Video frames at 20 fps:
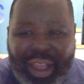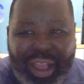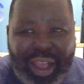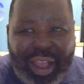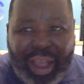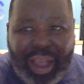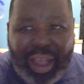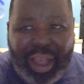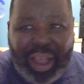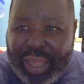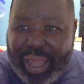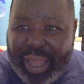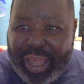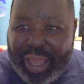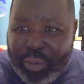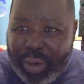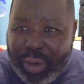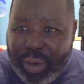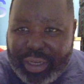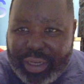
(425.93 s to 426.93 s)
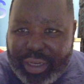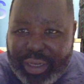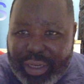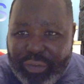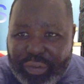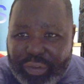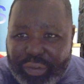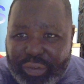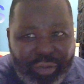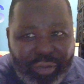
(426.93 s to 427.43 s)
I'm glad it worked out for
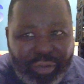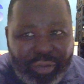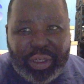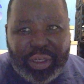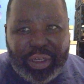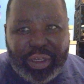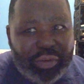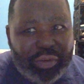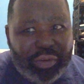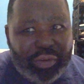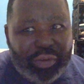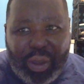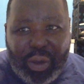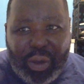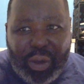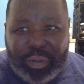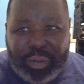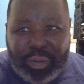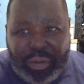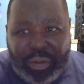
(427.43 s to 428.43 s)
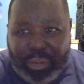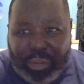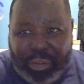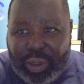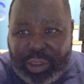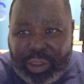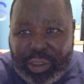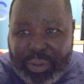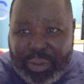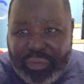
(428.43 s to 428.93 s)
you. If it don't, and it
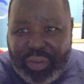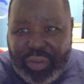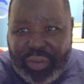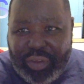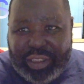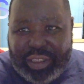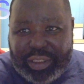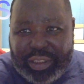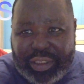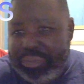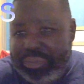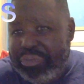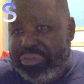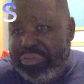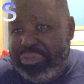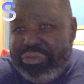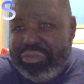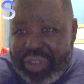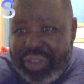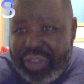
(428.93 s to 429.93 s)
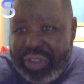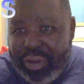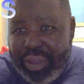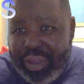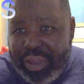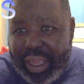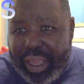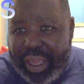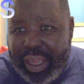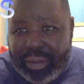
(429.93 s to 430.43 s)
blows up in your face,
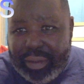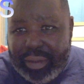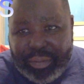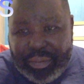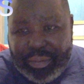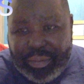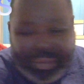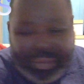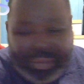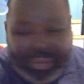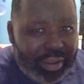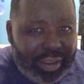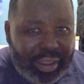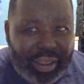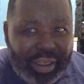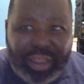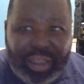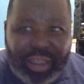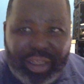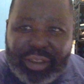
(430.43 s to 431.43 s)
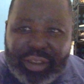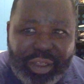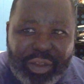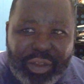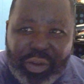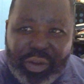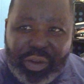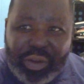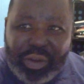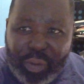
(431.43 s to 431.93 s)
okay. Then
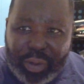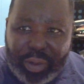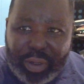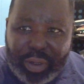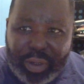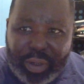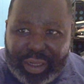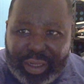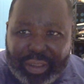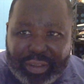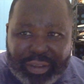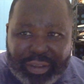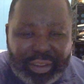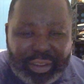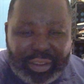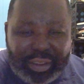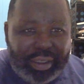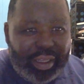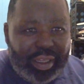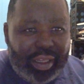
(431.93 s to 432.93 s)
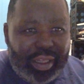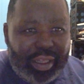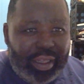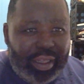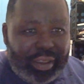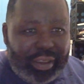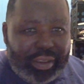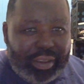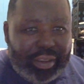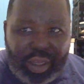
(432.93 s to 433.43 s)
you know what it is.
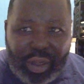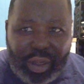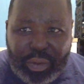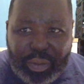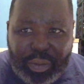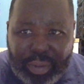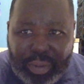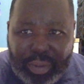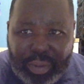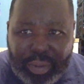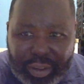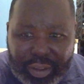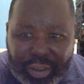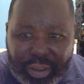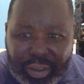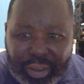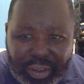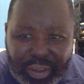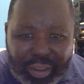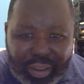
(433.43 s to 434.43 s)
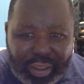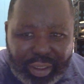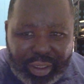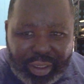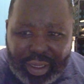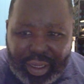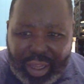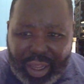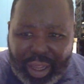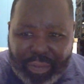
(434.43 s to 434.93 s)
So
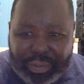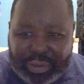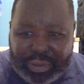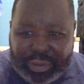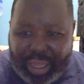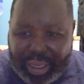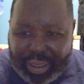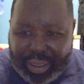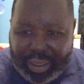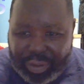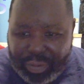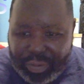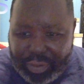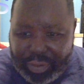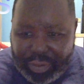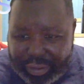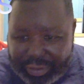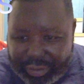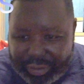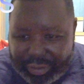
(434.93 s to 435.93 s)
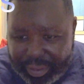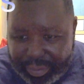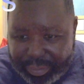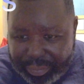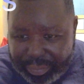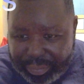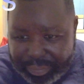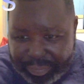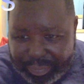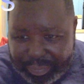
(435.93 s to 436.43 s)
I was like, okay, son.
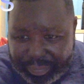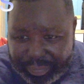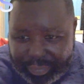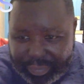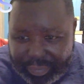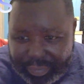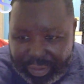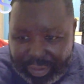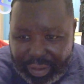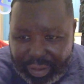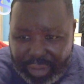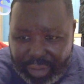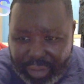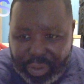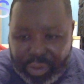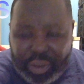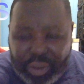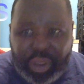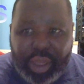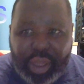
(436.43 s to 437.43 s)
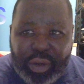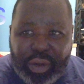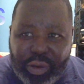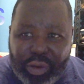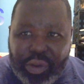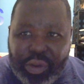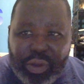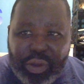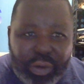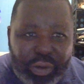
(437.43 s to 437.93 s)
Well, I know
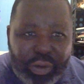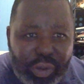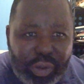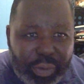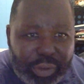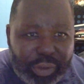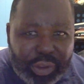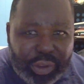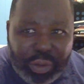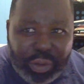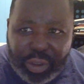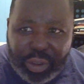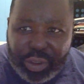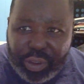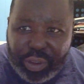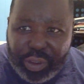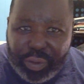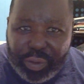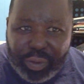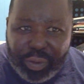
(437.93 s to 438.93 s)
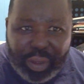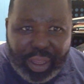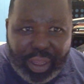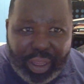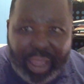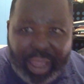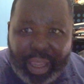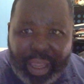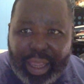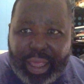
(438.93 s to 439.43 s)
you're going to do what you're going to do,
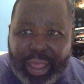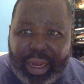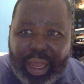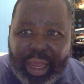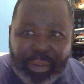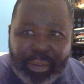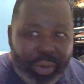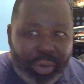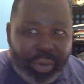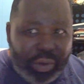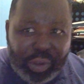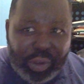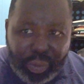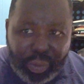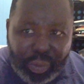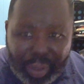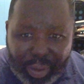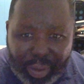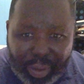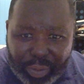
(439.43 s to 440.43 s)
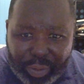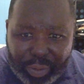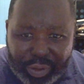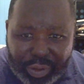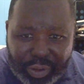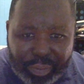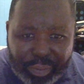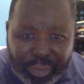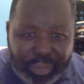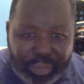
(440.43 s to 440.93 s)
and I'm going to do what I'm going to do.